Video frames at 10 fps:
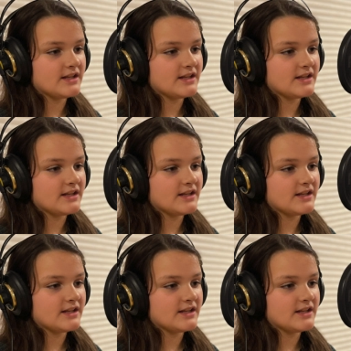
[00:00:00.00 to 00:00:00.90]

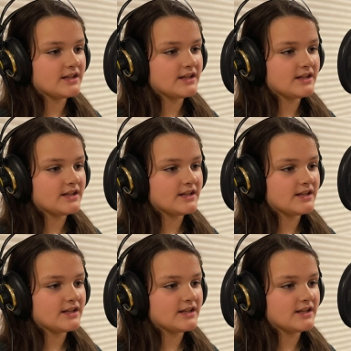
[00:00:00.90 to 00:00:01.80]

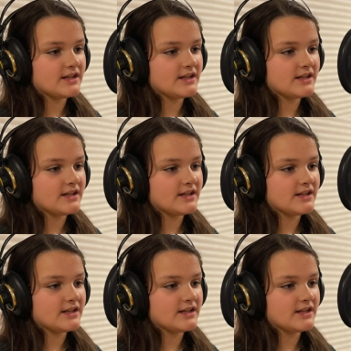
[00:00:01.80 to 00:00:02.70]

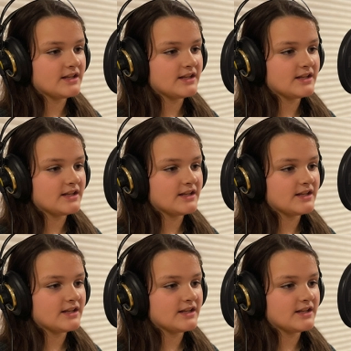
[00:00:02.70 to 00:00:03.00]
The face doesn't move, so there is nothing to read.